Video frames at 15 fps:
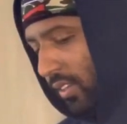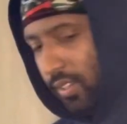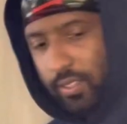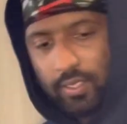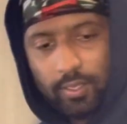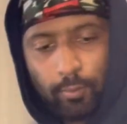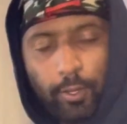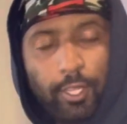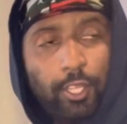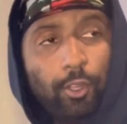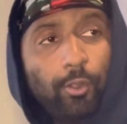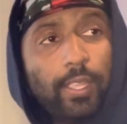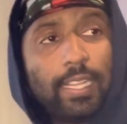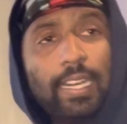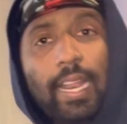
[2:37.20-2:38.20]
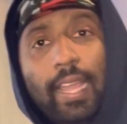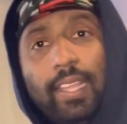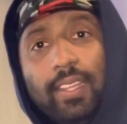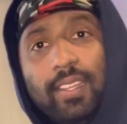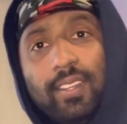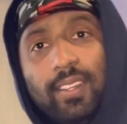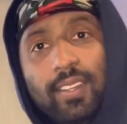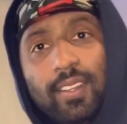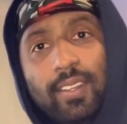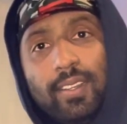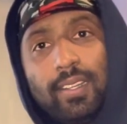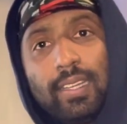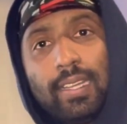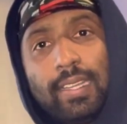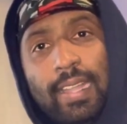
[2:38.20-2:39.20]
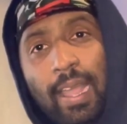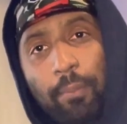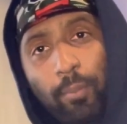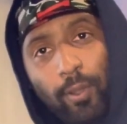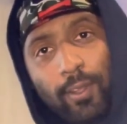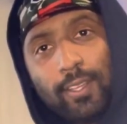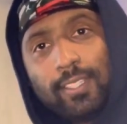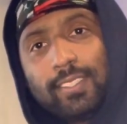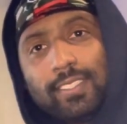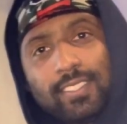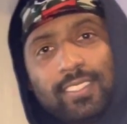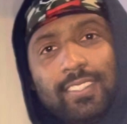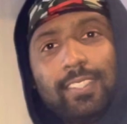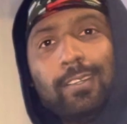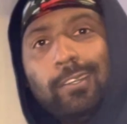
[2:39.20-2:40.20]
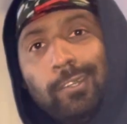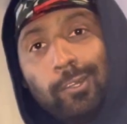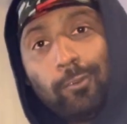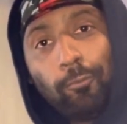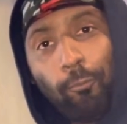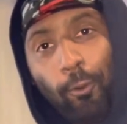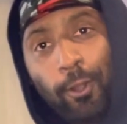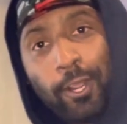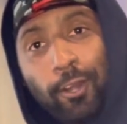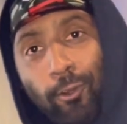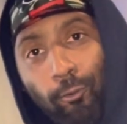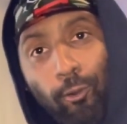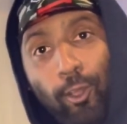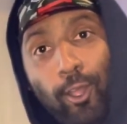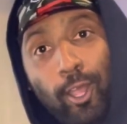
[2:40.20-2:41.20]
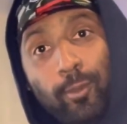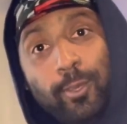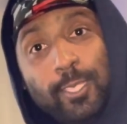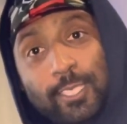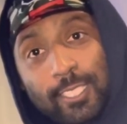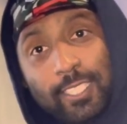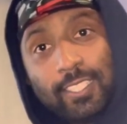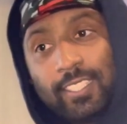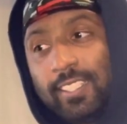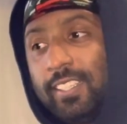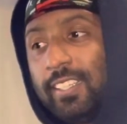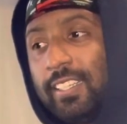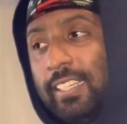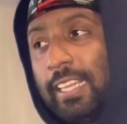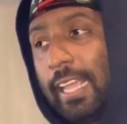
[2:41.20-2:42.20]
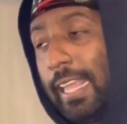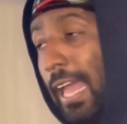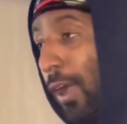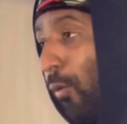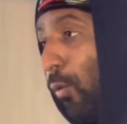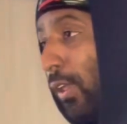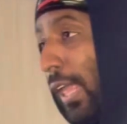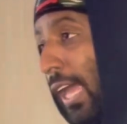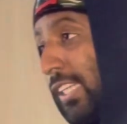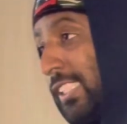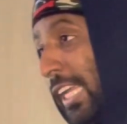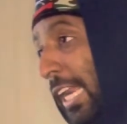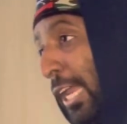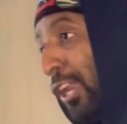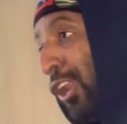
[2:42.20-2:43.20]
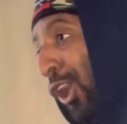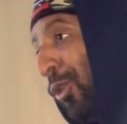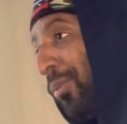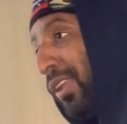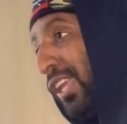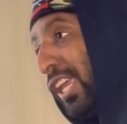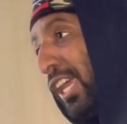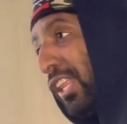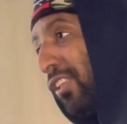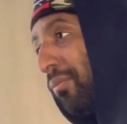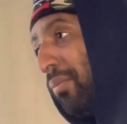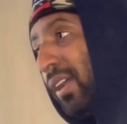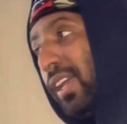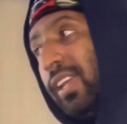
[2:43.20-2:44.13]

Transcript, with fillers: uh, reunion like. Y'all boys wanting to rob each other. Y'all y'all selling dope together, but